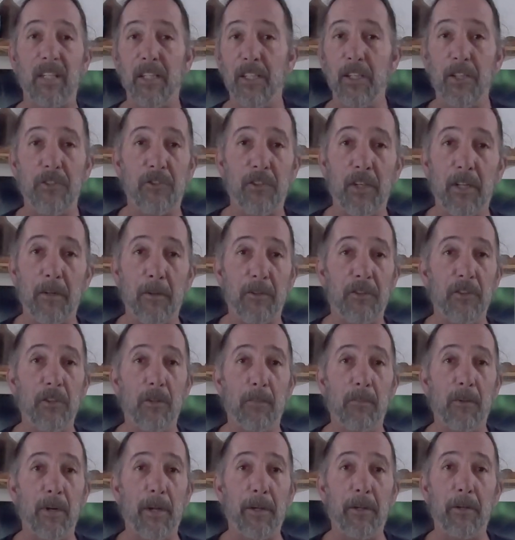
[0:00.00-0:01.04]
Is that a deal
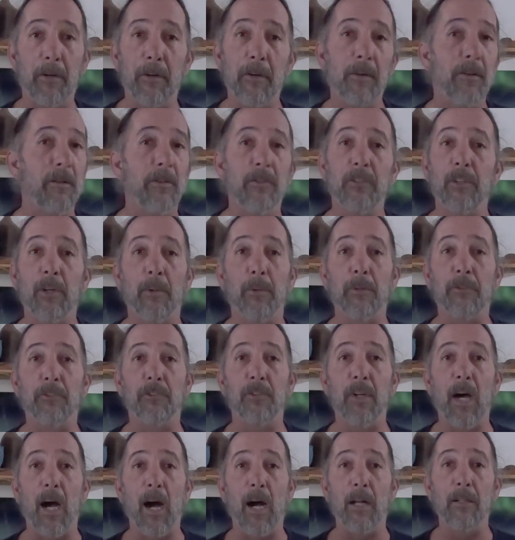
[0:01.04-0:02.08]
breaker? No, it's
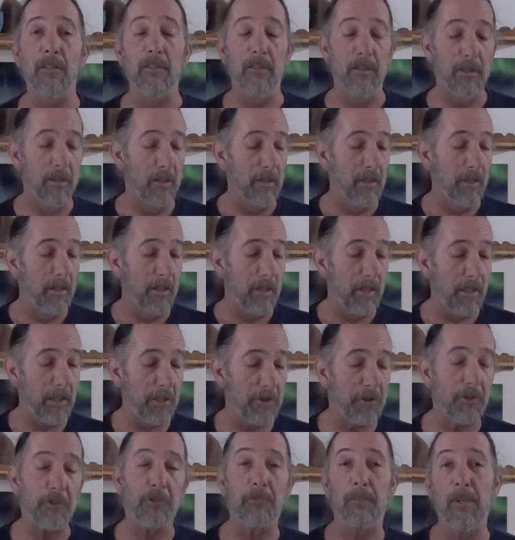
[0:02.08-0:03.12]
not. It
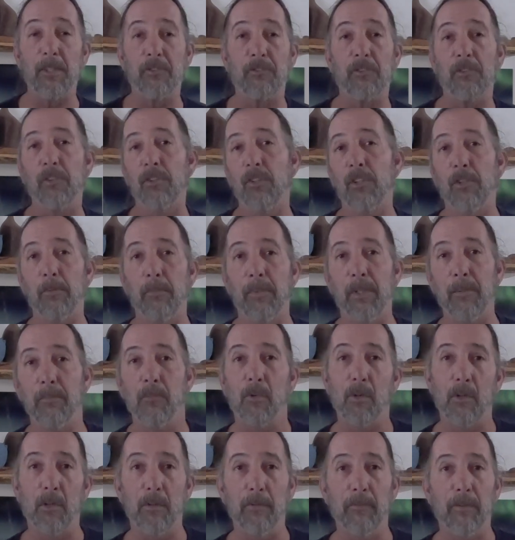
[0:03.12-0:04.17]
just makes it a little bit
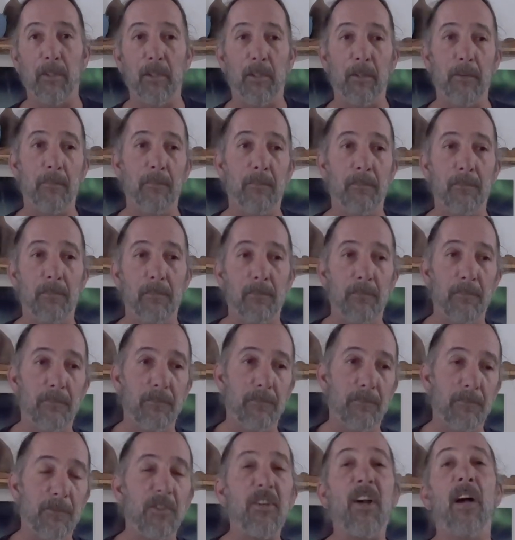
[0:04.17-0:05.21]
more of
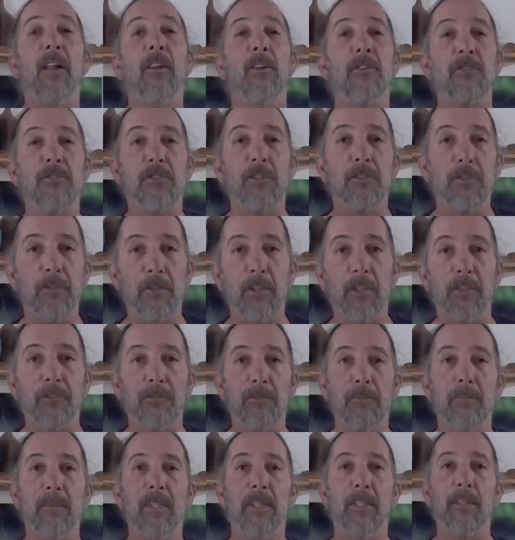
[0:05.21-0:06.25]
a challenge to do things
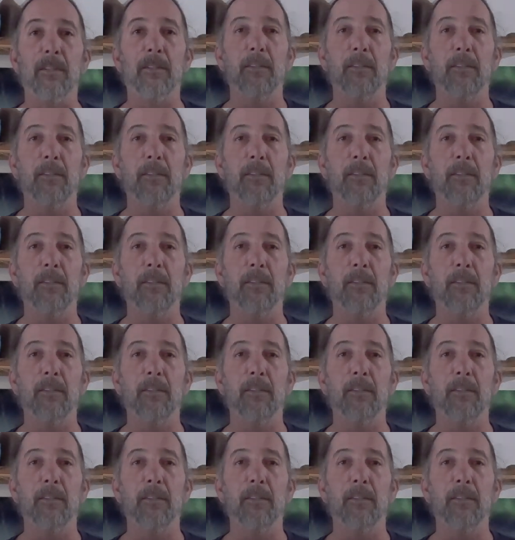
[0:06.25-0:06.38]
for me.